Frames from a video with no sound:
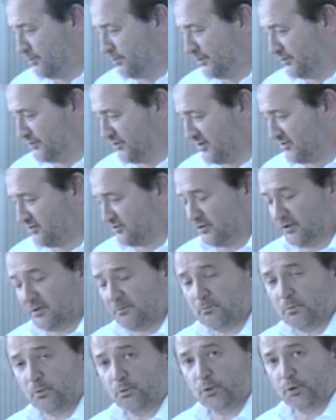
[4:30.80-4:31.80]
The tester
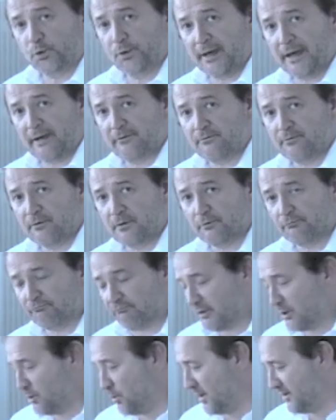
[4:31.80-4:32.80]
will now
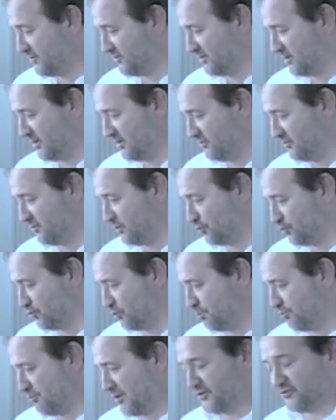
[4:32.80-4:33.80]
request us to
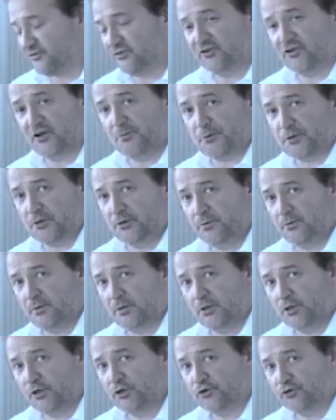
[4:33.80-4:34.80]
press W
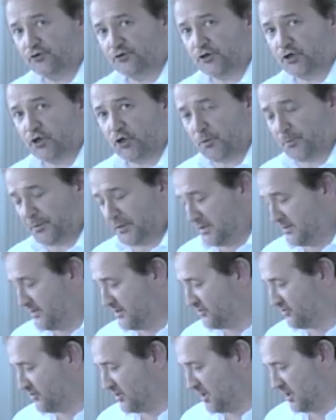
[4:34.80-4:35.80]
to copy
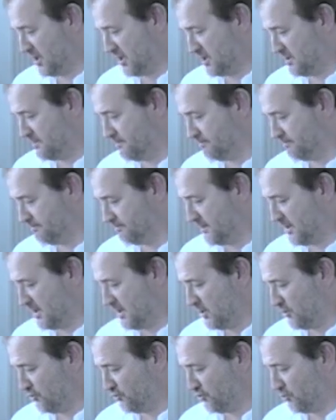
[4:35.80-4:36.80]
this key.
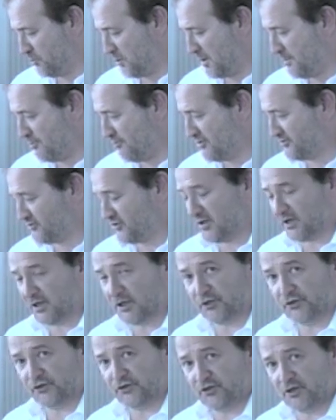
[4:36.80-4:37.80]
So by pressing
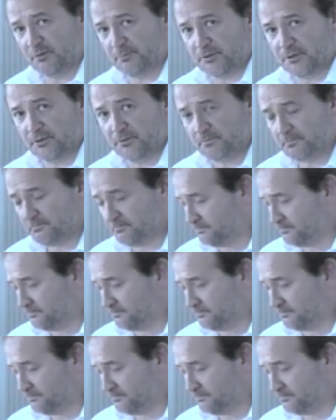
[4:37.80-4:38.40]
W,